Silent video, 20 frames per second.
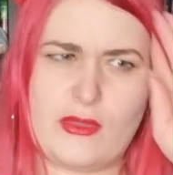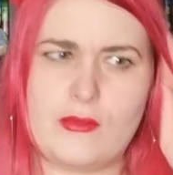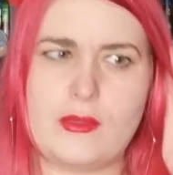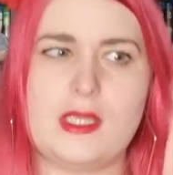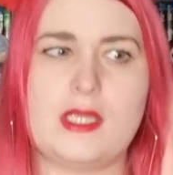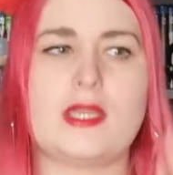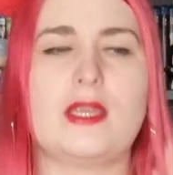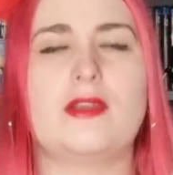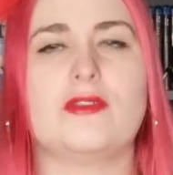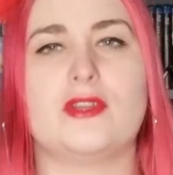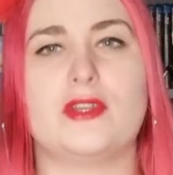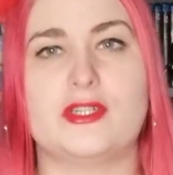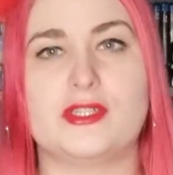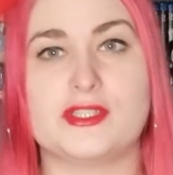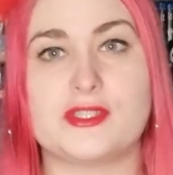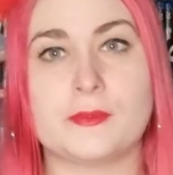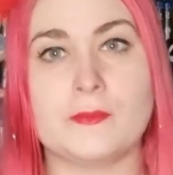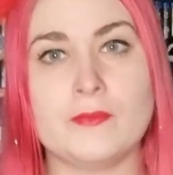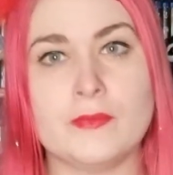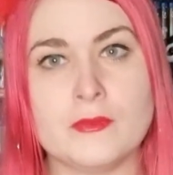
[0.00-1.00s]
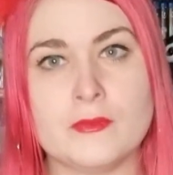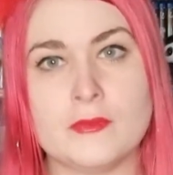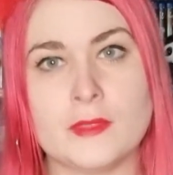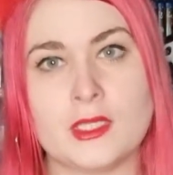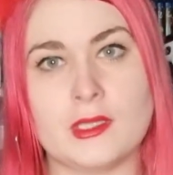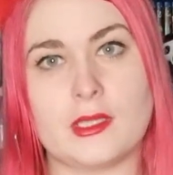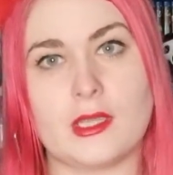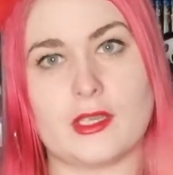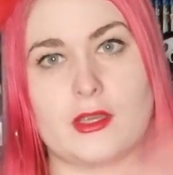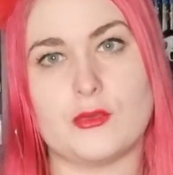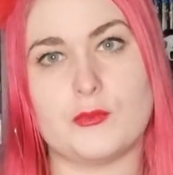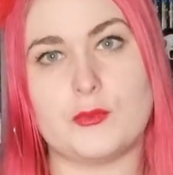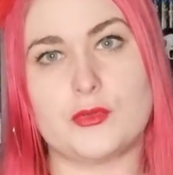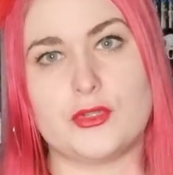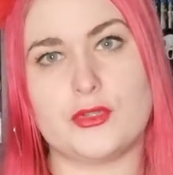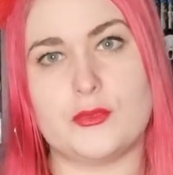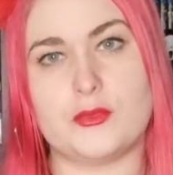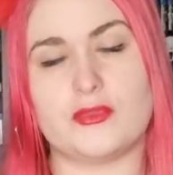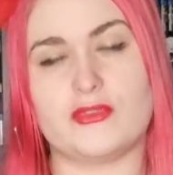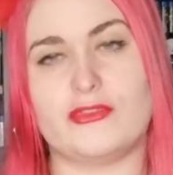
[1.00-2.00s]
three characters, a
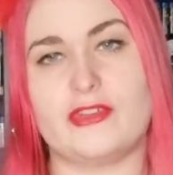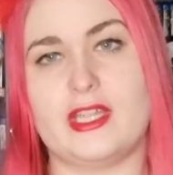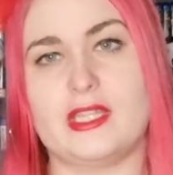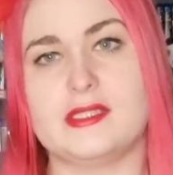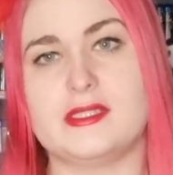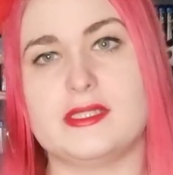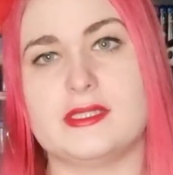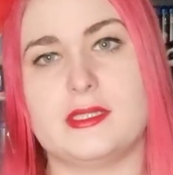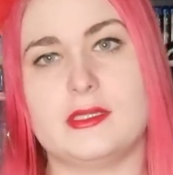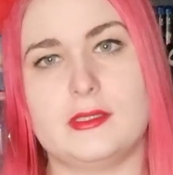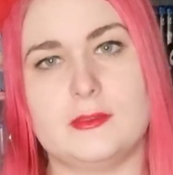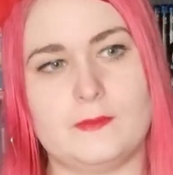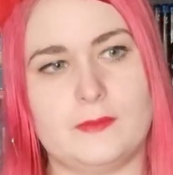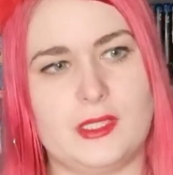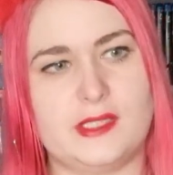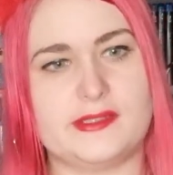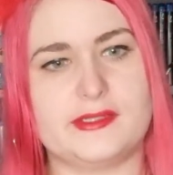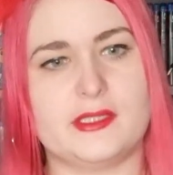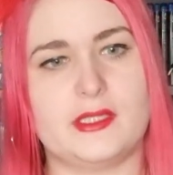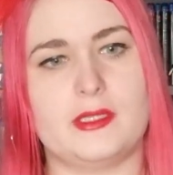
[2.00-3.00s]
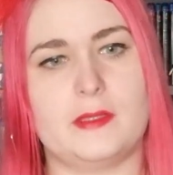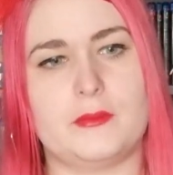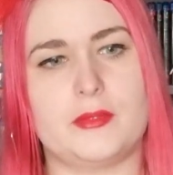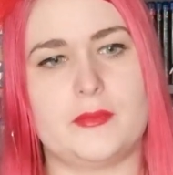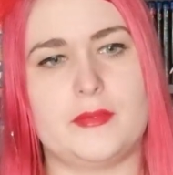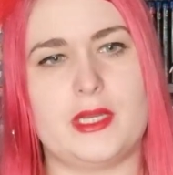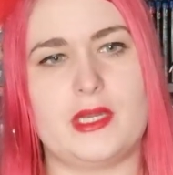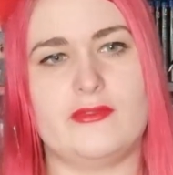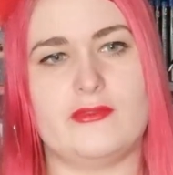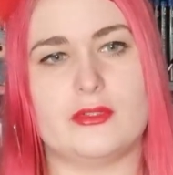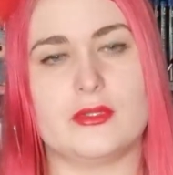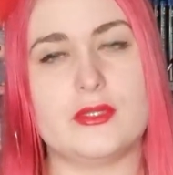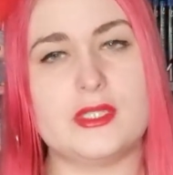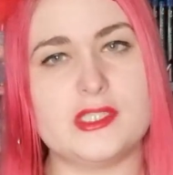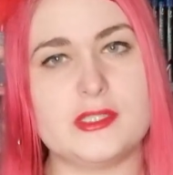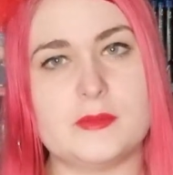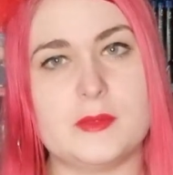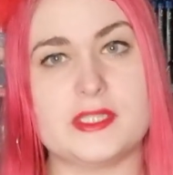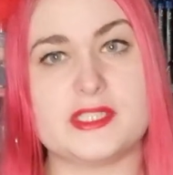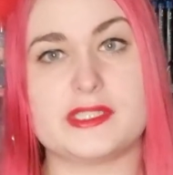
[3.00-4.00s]
group of friends preparing for
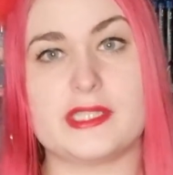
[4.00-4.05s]
Christmas,